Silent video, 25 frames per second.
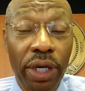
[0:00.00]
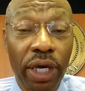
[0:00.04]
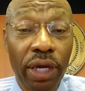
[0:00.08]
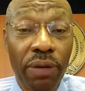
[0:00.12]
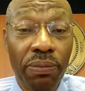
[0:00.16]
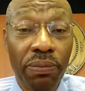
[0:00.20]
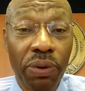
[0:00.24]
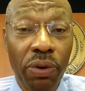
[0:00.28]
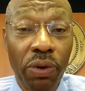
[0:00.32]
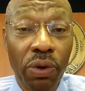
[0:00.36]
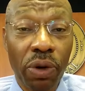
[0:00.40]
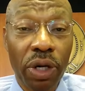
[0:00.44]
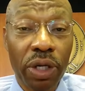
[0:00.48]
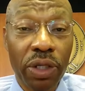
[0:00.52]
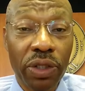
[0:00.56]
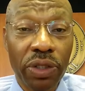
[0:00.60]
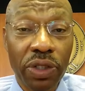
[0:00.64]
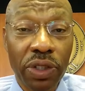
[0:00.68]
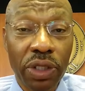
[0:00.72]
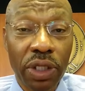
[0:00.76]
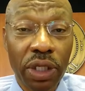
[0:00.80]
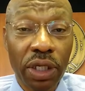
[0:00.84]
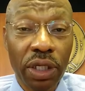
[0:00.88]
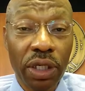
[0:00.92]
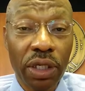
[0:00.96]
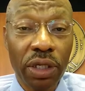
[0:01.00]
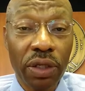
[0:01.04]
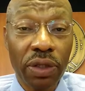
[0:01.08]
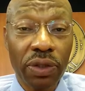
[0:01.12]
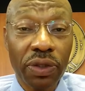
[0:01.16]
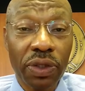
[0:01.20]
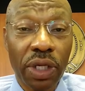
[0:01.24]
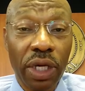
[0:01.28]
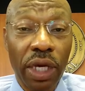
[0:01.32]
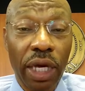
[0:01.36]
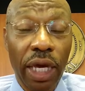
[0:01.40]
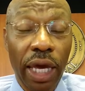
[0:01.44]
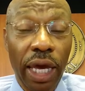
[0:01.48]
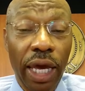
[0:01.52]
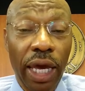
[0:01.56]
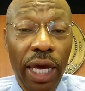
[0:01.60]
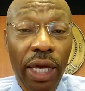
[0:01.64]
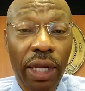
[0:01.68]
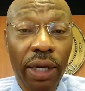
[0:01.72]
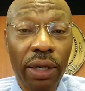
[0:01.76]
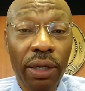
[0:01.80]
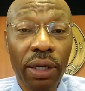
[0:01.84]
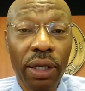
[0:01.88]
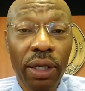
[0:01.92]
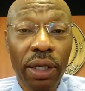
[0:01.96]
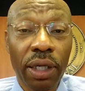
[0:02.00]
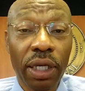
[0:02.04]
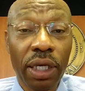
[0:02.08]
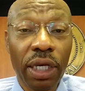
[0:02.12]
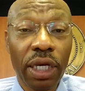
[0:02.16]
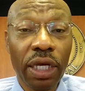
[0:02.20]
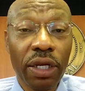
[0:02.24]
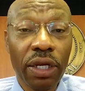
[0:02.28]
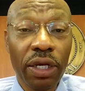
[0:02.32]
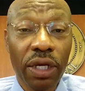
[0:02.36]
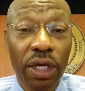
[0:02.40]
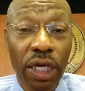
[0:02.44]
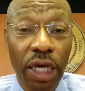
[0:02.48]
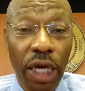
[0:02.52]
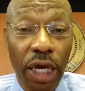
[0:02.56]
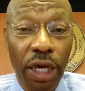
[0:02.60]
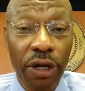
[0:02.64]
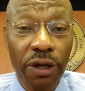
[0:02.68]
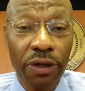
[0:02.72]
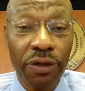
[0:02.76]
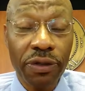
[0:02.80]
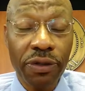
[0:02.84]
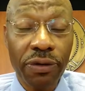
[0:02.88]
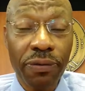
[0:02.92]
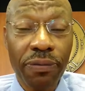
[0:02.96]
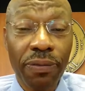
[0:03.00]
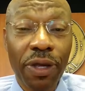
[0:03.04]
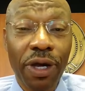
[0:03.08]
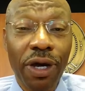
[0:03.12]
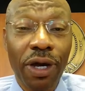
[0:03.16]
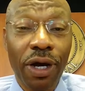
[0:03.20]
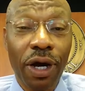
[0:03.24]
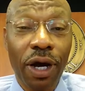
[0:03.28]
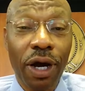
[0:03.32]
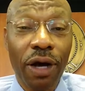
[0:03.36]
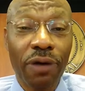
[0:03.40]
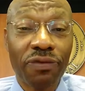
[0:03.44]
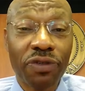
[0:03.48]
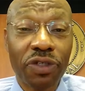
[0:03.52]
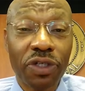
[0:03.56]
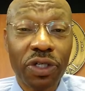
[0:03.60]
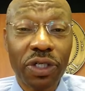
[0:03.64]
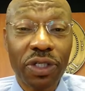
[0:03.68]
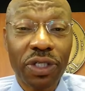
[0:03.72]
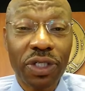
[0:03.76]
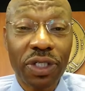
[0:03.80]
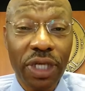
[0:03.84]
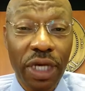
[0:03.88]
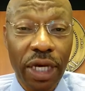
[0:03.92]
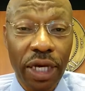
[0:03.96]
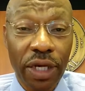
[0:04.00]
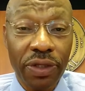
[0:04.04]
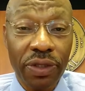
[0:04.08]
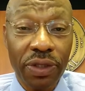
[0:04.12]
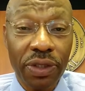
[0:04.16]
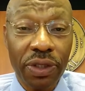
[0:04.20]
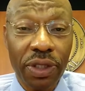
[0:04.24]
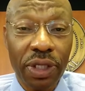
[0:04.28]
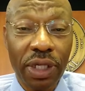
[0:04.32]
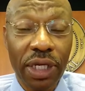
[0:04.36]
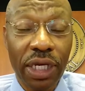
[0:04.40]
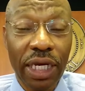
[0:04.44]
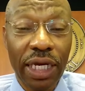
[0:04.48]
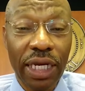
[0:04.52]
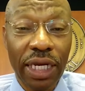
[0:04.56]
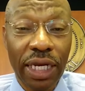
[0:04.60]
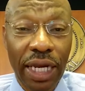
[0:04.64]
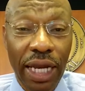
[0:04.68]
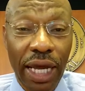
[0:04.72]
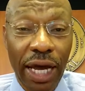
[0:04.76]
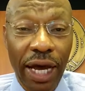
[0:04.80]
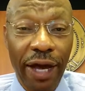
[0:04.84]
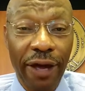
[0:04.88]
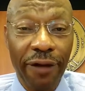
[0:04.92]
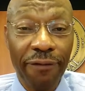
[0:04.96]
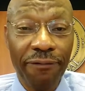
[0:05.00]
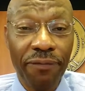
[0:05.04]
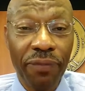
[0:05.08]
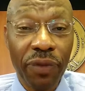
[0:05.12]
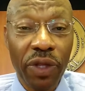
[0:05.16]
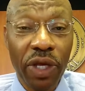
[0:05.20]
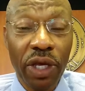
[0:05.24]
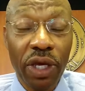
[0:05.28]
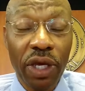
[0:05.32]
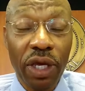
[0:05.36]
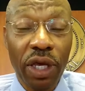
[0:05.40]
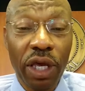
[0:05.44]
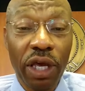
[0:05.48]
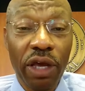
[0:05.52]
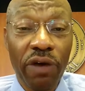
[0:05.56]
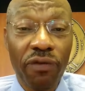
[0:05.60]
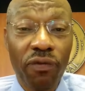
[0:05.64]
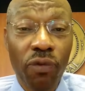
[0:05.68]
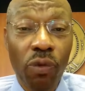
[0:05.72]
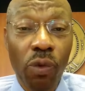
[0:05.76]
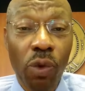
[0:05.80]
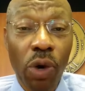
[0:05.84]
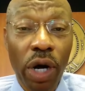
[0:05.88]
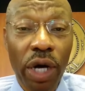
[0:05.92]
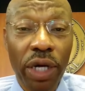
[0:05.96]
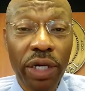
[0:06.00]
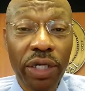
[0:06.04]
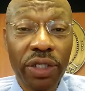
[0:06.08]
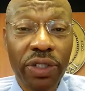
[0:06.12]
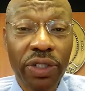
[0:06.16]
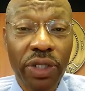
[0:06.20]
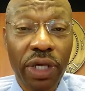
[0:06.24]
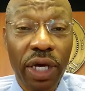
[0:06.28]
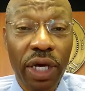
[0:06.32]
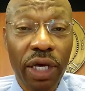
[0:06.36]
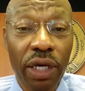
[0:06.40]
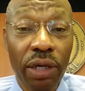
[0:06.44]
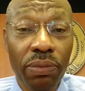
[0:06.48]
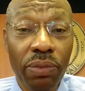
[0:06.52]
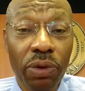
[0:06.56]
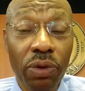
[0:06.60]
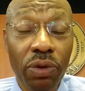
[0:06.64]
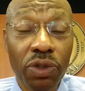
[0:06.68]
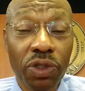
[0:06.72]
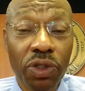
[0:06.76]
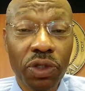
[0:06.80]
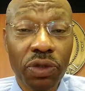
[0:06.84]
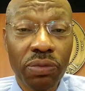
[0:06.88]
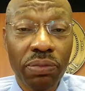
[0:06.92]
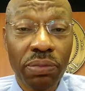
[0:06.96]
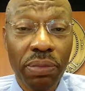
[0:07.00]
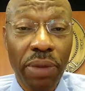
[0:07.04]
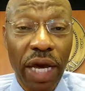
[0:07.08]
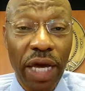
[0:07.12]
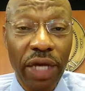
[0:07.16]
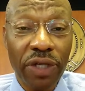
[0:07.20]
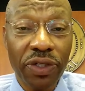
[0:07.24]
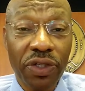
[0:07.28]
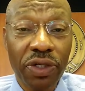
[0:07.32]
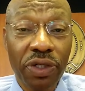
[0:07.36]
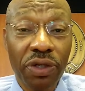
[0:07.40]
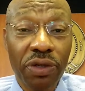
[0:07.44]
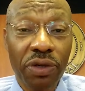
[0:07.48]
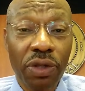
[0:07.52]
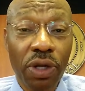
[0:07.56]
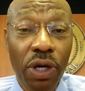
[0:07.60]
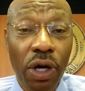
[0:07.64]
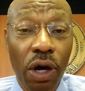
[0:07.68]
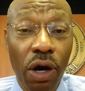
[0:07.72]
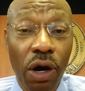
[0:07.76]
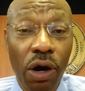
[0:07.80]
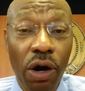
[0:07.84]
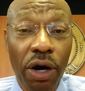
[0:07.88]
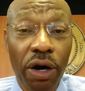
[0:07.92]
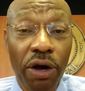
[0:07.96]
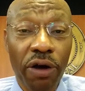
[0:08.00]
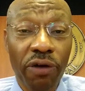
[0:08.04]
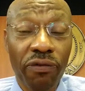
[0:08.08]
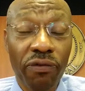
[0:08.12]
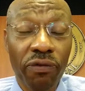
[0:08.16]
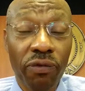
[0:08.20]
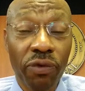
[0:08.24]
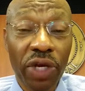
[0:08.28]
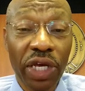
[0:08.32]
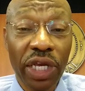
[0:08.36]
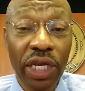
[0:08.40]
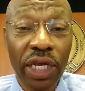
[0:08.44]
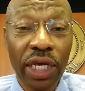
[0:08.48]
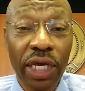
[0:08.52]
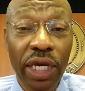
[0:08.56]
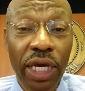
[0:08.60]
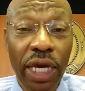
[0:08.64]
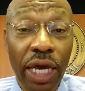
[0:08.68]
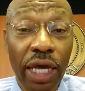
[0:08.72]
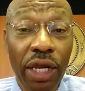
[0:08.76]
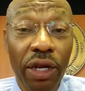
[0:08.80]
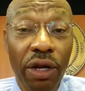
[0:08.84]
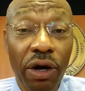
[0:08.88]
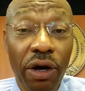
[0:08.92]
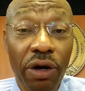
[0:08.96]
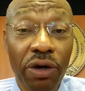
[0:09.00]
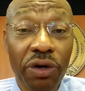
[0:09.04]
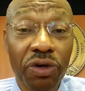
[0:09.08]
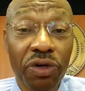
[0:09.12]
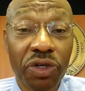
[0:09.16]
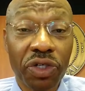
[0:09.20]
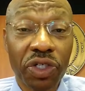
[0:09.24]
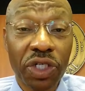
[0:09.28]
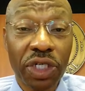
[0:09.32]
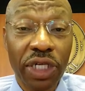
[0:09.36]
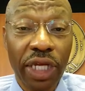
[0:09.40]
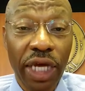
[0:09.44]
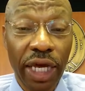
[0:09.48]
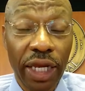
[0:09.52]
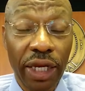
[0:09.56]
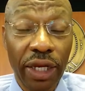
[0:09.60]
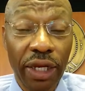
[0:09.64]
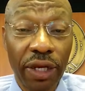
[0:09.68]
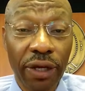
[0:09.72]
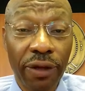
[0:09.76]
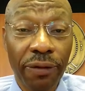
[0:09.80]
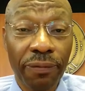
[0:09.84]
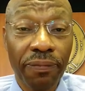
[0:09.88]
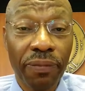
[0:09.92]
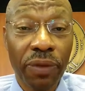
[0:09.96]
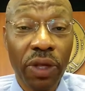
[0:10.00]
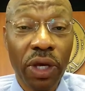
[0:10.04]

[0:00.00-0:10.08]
important skills and indicators of success in life. If one is able to master the art of reading and understanding,